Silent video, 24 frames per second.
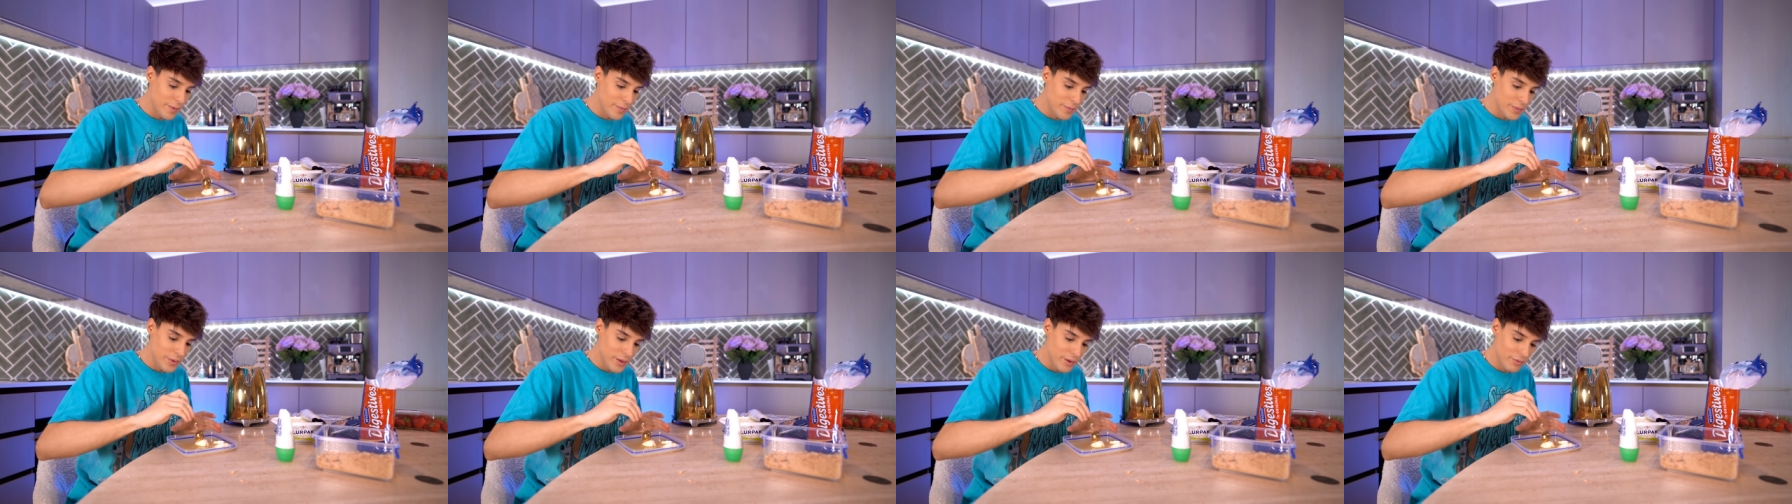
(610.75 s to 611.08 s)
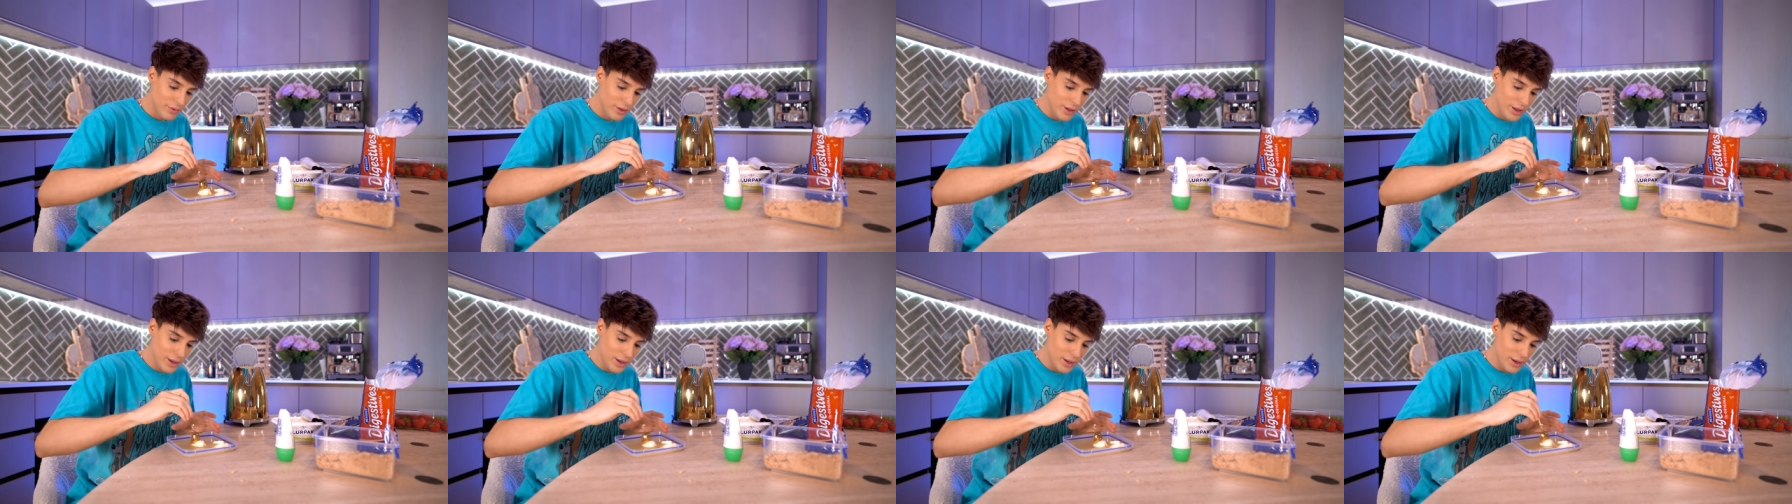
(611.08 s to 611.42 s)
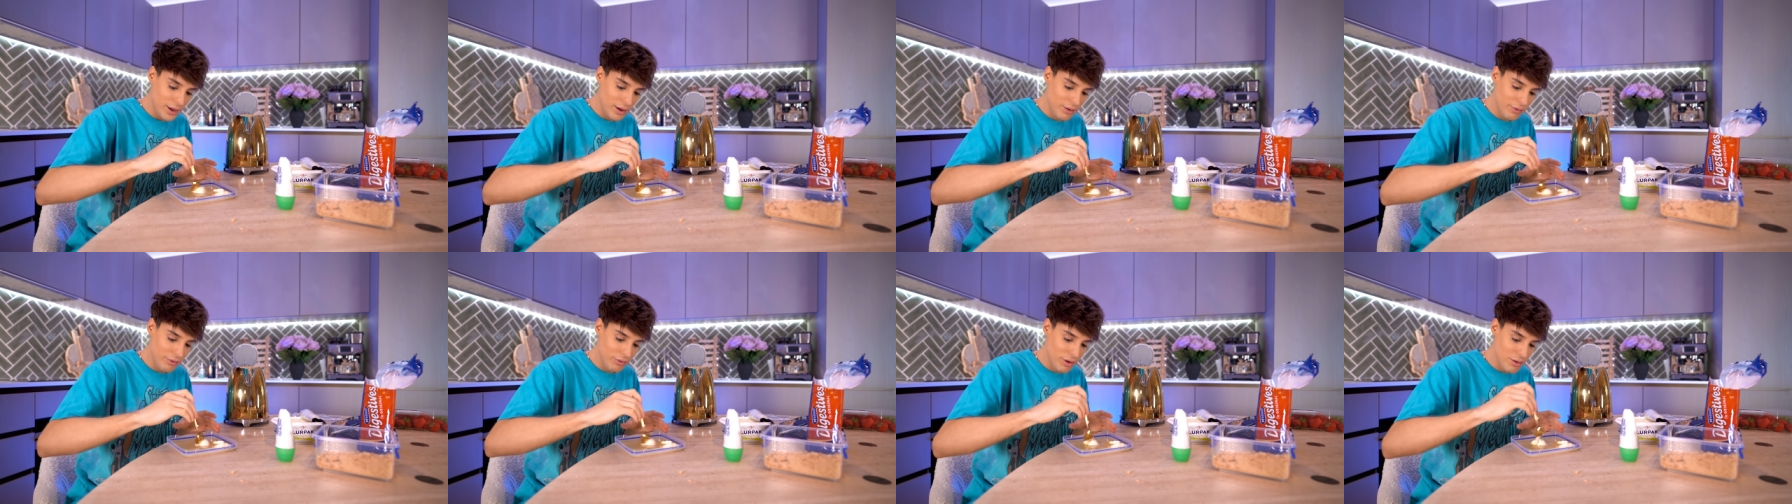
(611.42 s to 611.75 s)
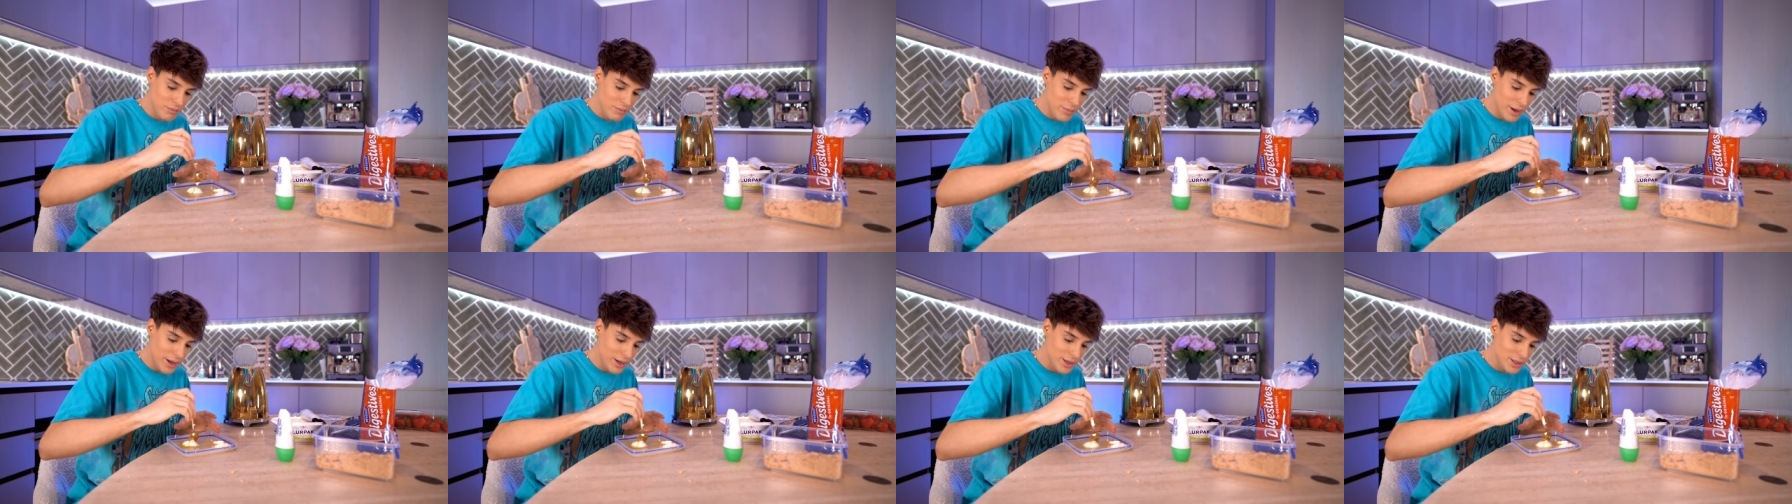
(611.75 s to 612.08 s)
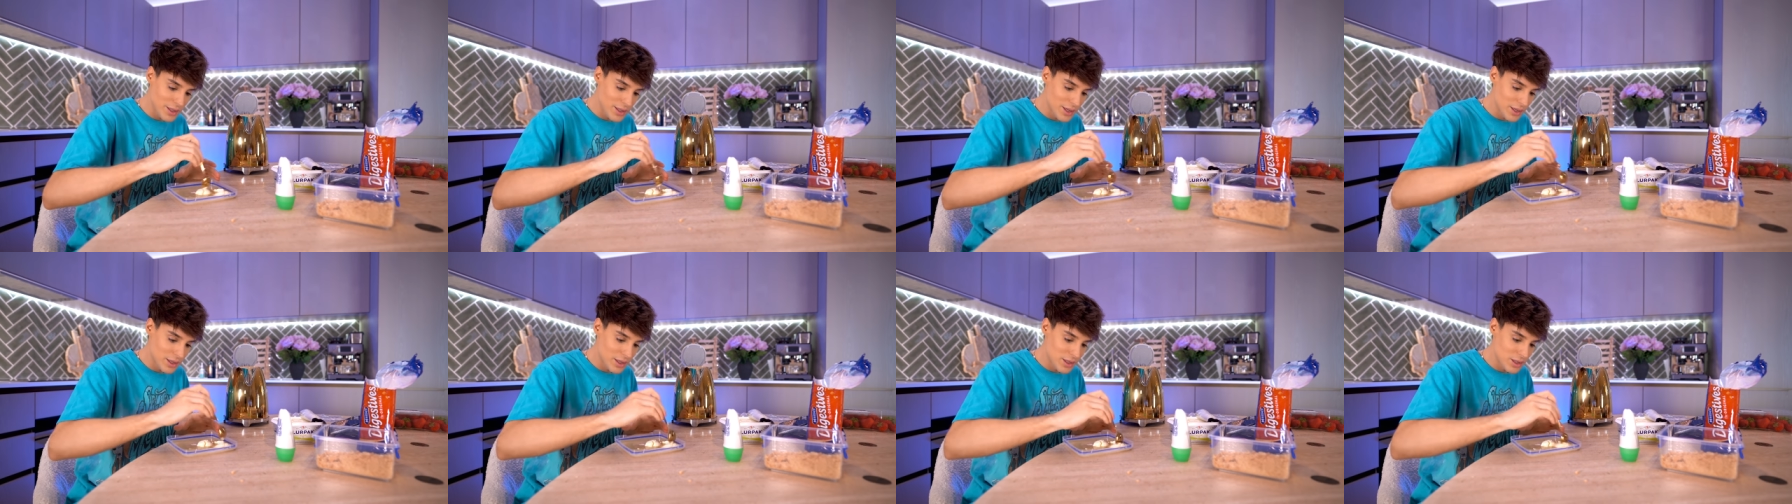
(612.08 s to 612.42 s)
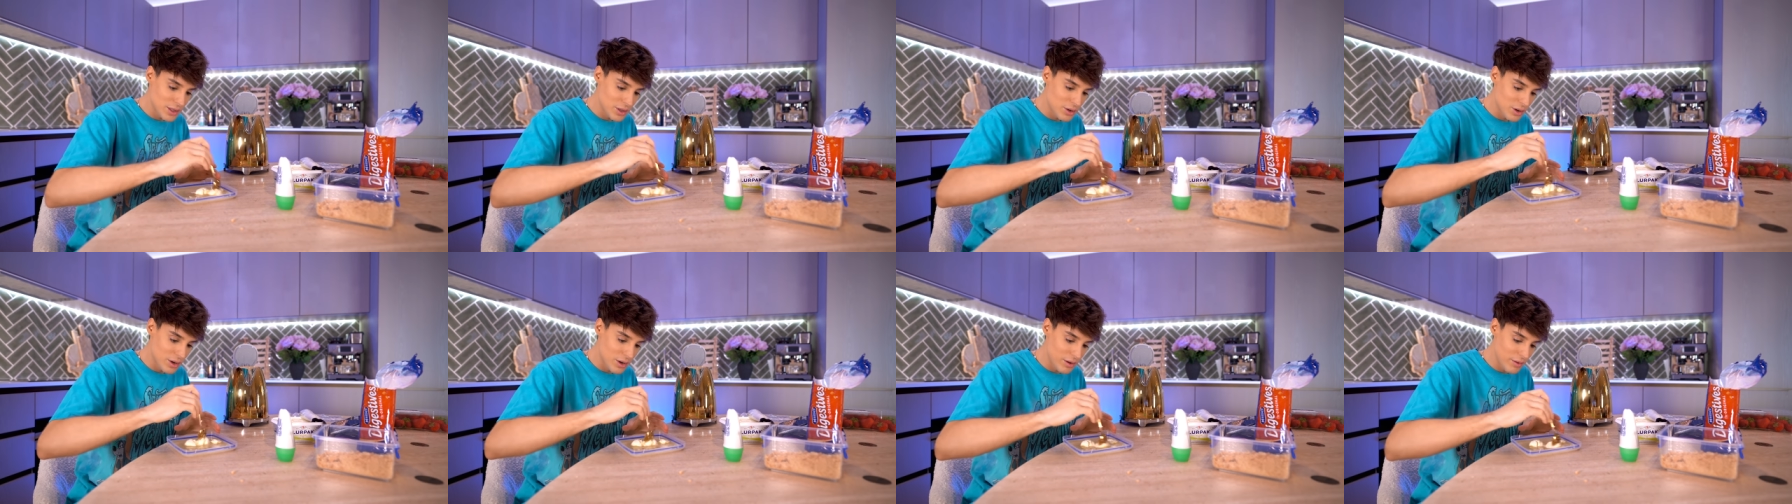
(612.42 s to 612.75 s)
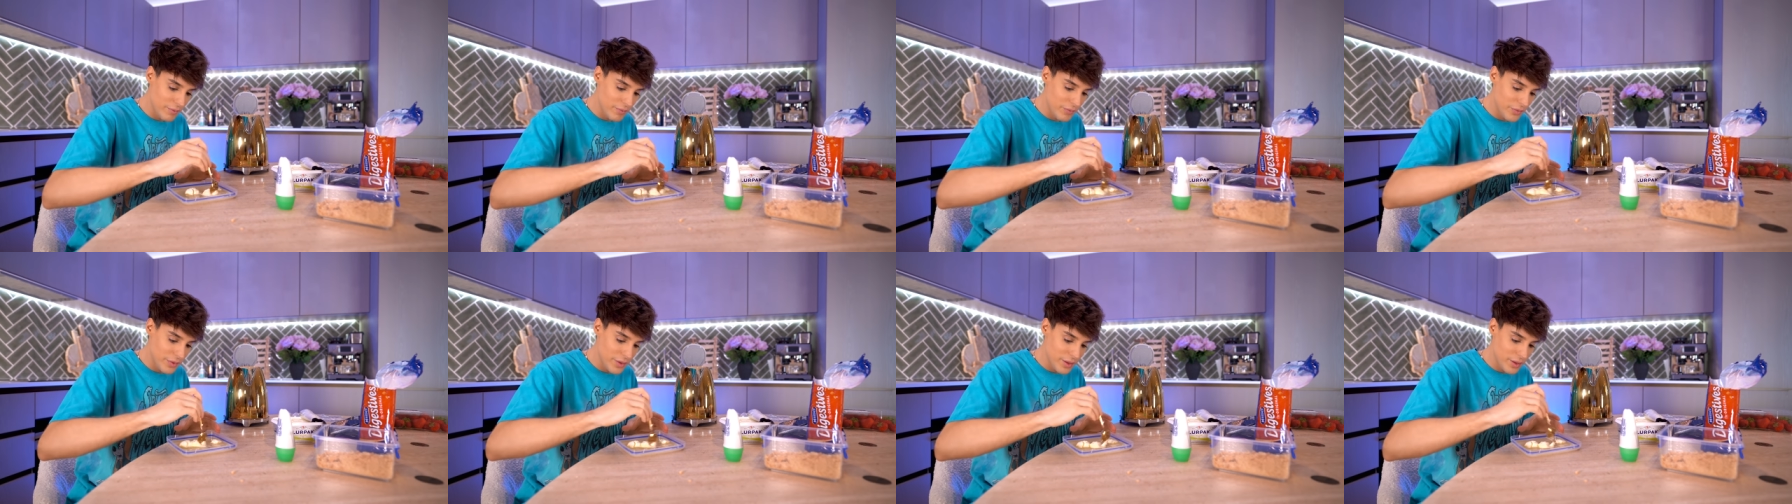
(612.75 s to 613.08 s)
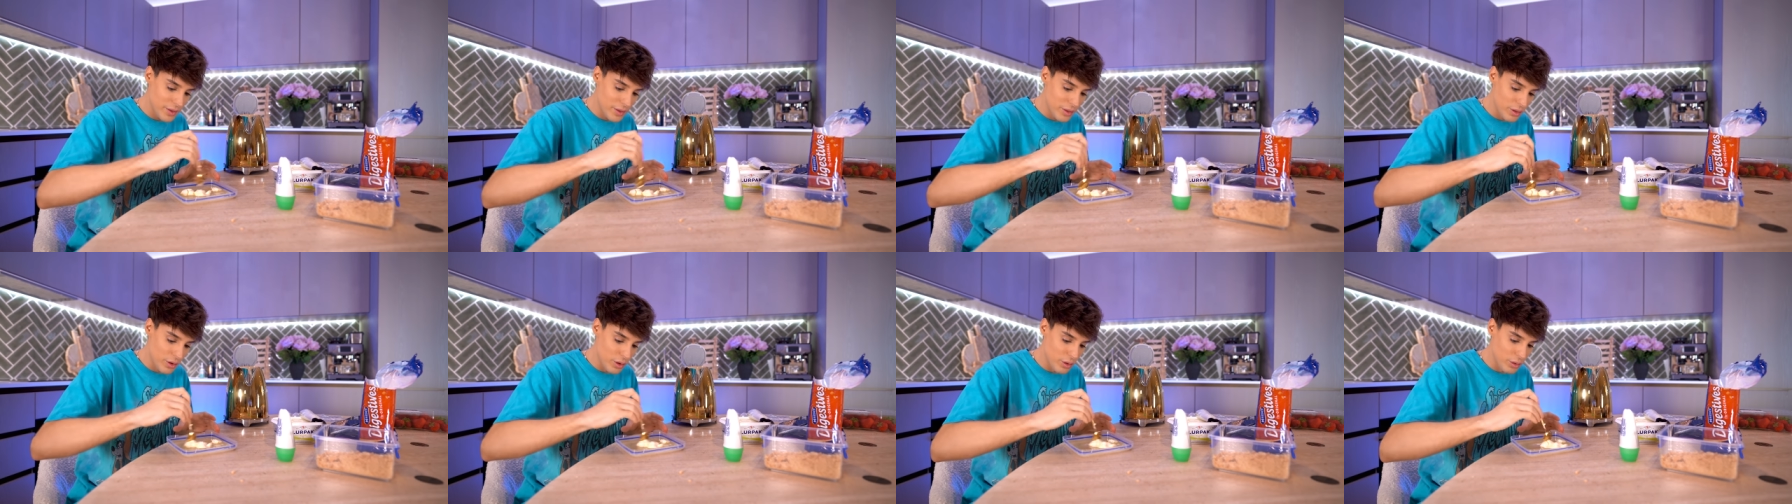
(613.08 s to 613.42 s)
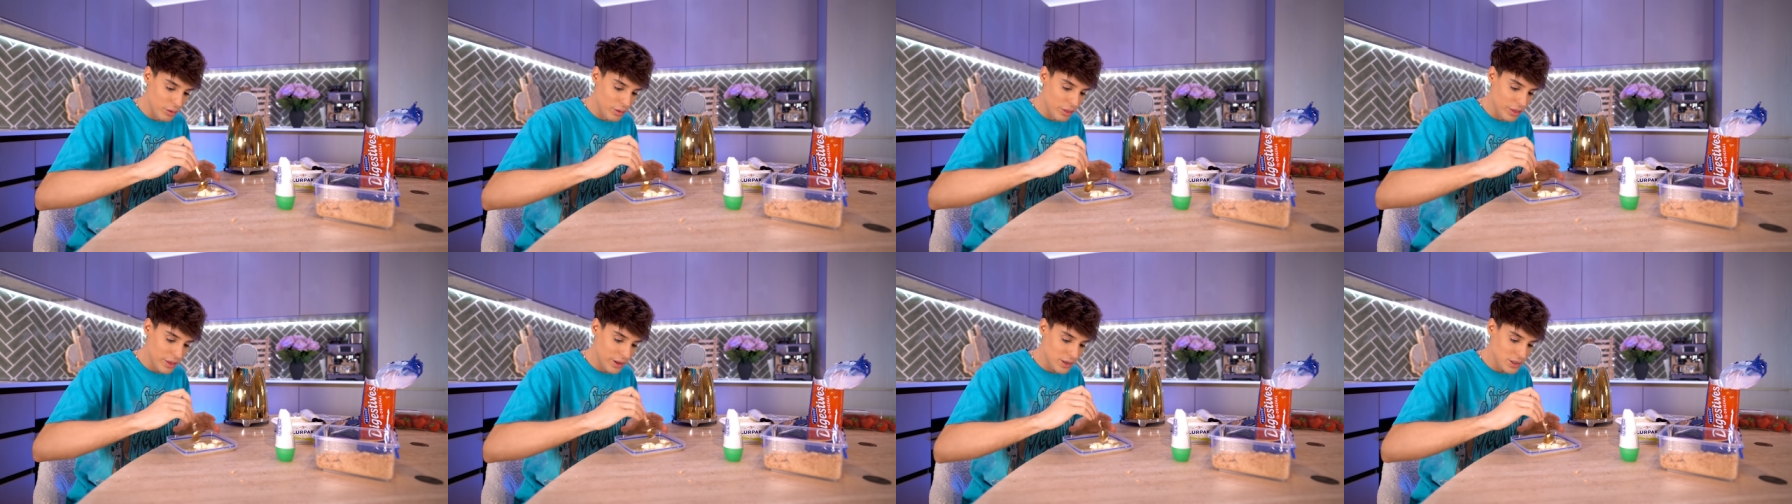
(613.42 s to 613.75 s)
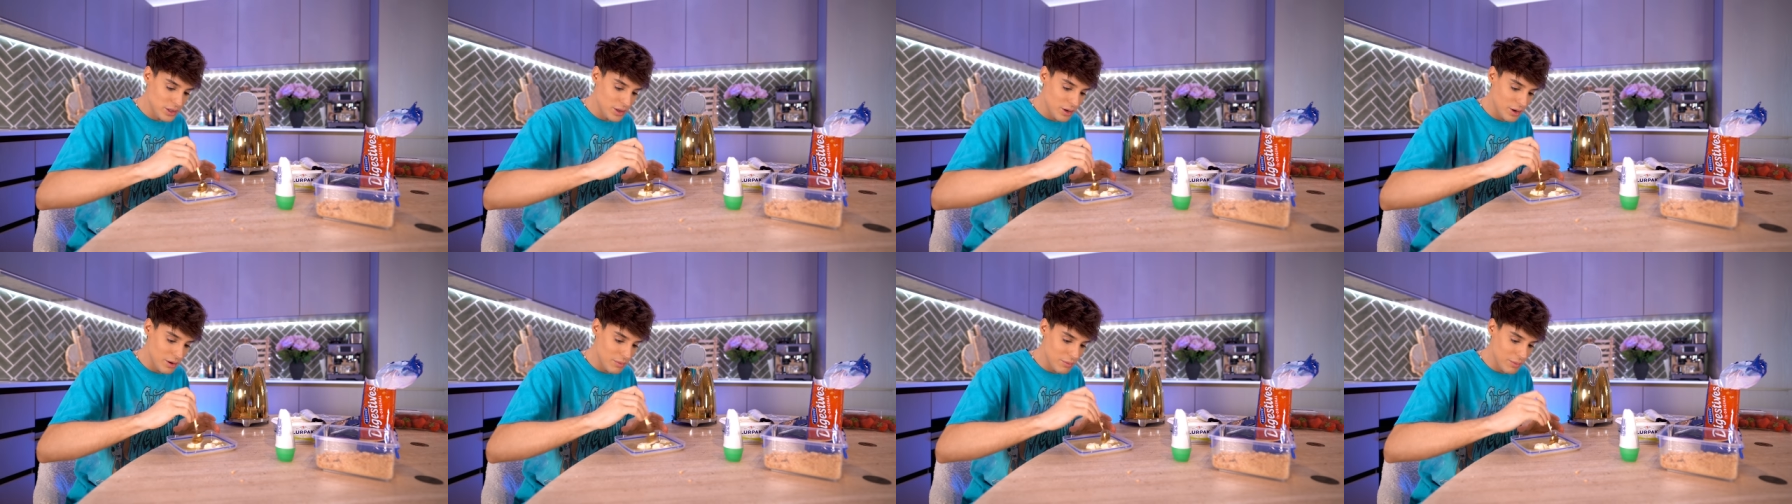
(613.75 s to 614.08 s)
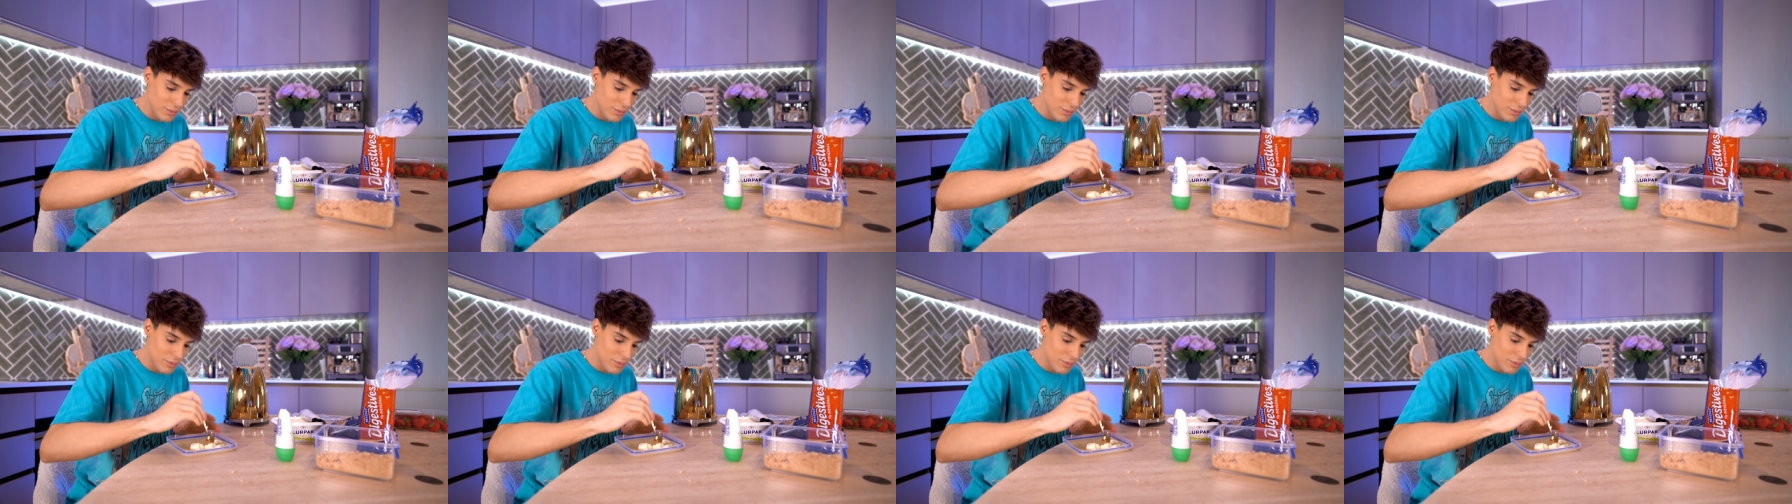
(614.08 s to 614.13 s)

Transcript: I feel like if we mix it, this is gonna... The whole thing is gonna